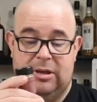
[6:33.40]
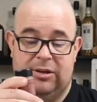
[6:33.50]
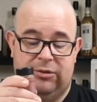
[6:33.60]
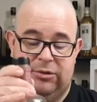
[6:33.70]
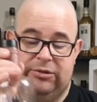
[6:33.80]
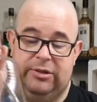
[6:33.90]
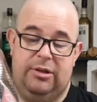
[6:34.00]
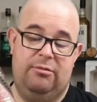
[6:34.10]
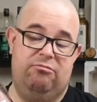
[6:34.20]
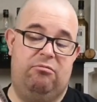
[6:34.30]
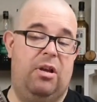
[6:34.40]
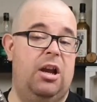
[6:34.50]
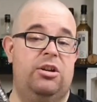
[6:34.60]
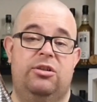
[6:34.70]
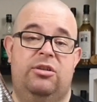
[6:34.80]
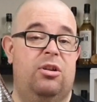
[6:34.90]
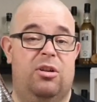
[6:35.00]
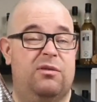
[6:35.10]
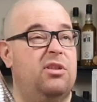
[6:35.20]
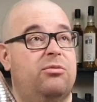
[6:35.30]
As you see, I just
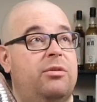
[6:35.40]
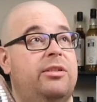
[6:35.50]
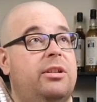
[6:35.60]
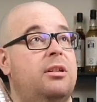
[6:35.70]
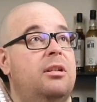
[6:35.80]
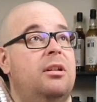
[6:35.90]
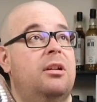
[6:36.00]
love this whiskey.